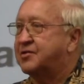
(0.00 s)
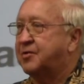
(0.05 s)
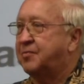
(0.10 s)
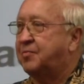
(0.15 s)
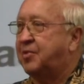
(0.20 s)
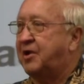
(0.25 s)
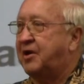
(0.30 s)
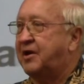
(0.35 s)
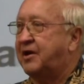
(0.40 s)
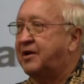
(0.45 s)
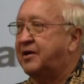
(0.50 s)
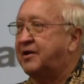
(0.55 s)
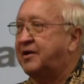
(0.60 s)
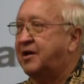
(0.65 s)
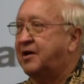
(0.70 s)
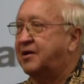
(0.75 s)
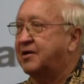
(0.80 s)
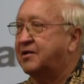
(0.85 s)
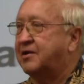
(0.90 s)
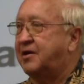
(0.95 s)

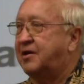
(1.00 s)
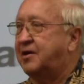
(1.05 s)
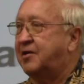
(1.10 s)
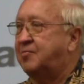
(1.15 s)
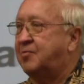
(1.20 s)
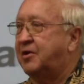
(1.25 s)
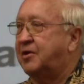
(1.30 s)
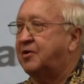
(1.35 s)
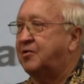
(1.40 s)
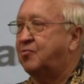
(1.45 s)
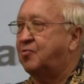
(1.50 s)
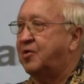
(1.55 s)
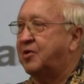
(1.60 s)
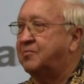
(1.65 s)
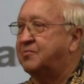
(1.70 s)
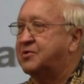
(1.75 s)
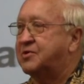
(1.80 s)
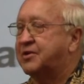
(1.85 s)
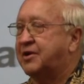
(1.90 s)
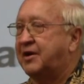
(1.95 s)
supply.com on a
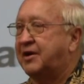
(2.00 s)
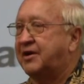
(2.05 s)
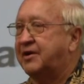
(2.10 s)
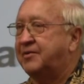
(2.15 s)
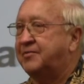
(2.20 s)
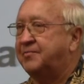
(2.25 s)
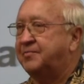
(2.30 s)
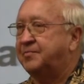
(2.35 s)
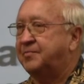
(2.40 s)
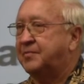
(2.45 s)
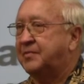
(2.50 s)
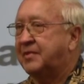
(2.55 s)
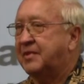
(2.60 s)
website.